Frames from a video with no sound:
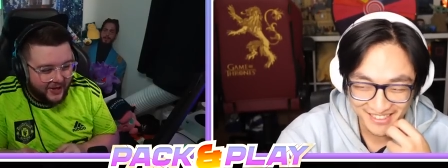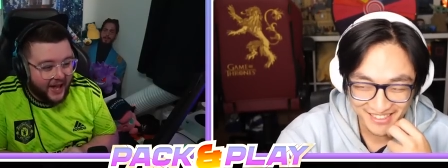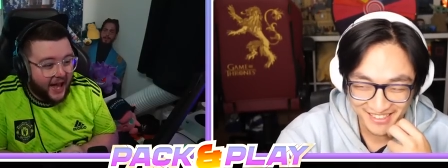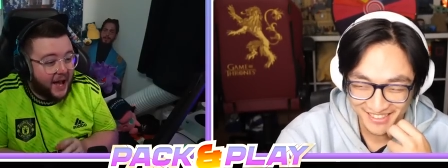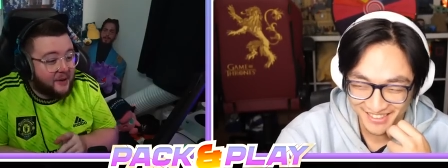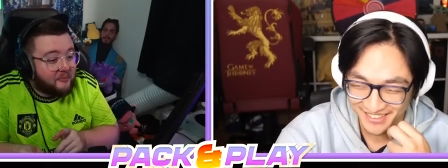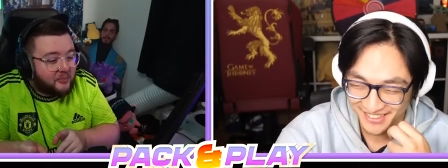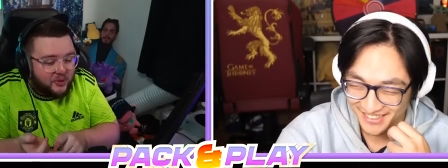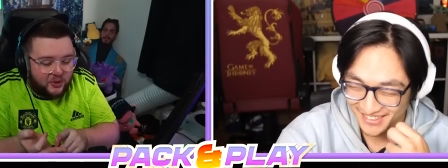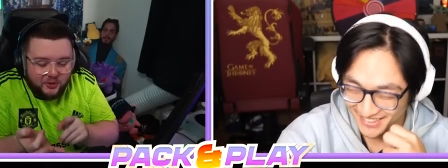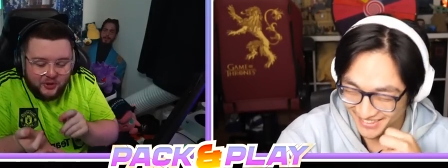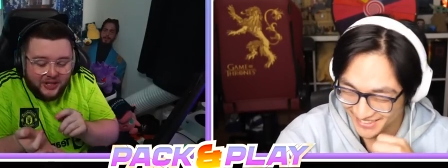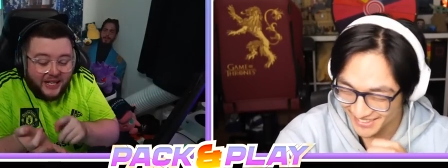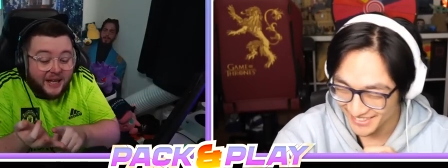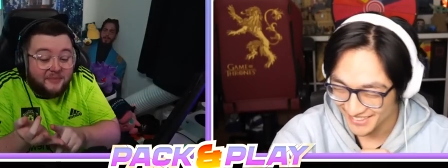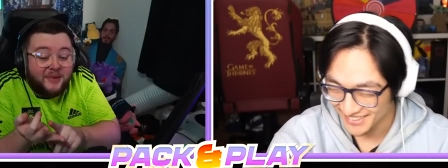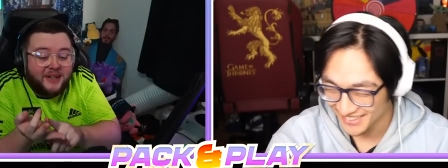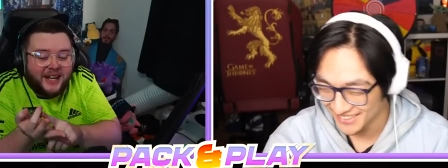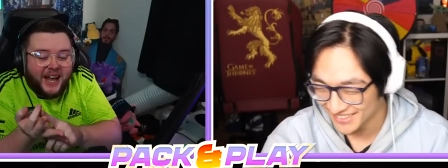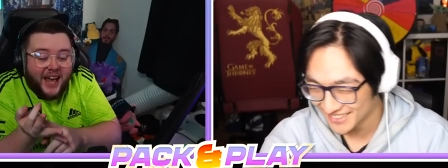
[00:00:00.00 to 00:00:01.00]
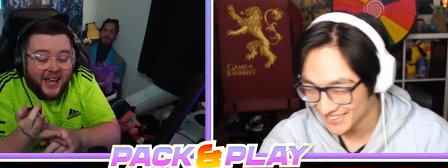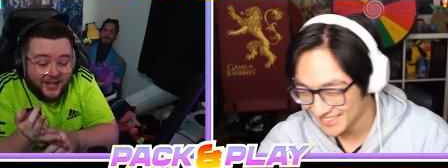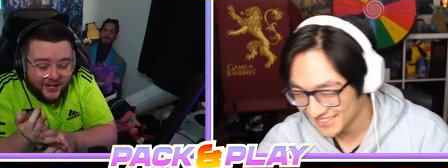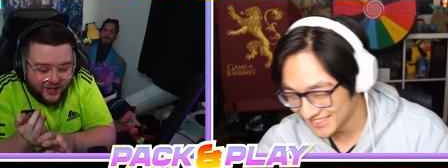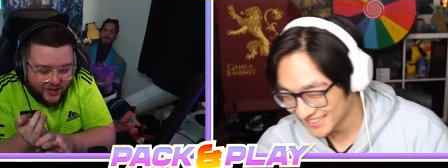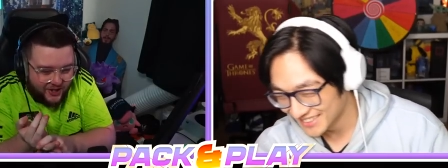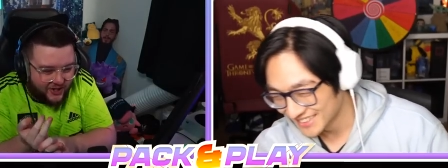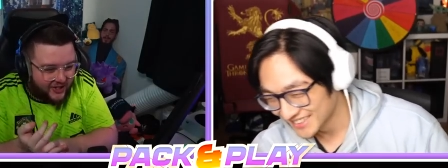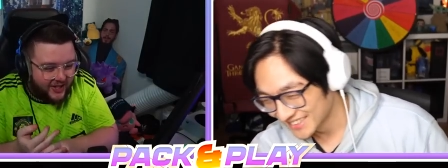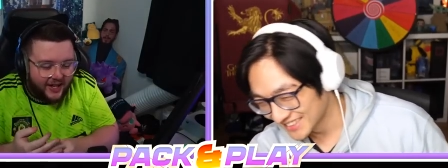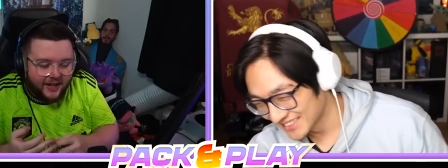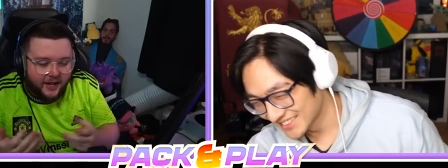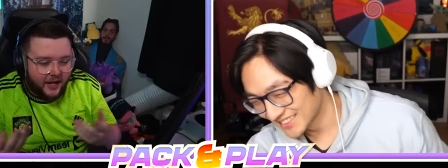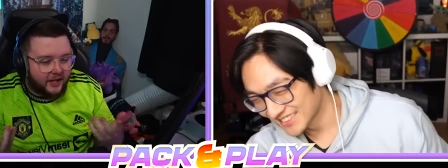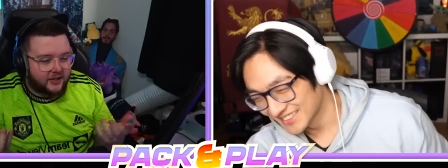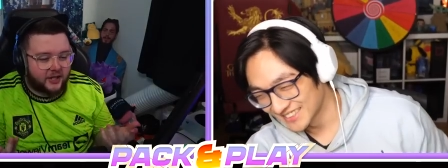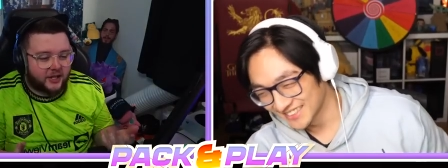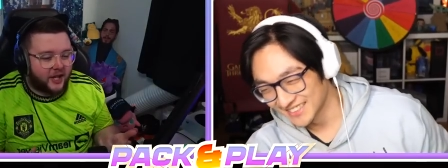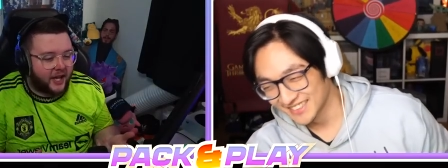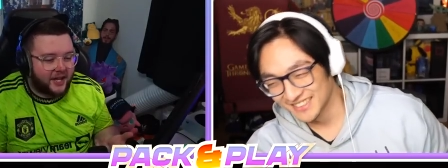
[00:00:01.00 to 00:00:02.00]
Speaker 1: And Bruno Guimarães. I, uh, I,
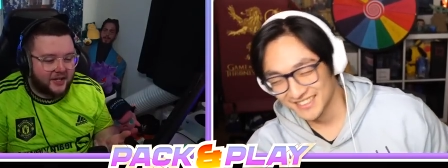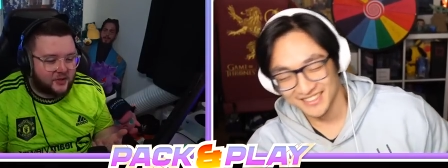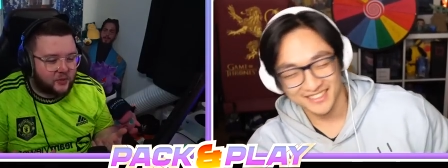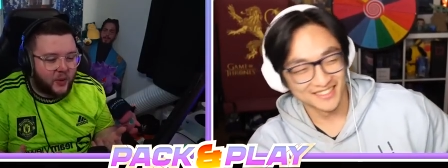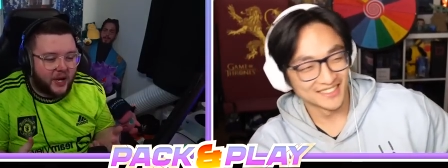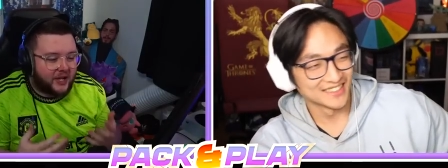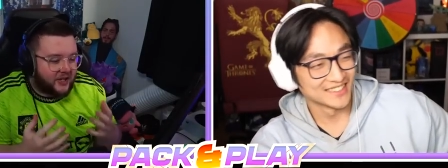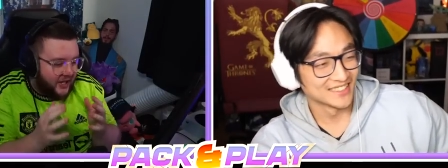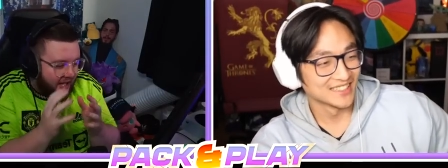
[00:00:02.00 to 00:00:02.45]
don't know. It's weird.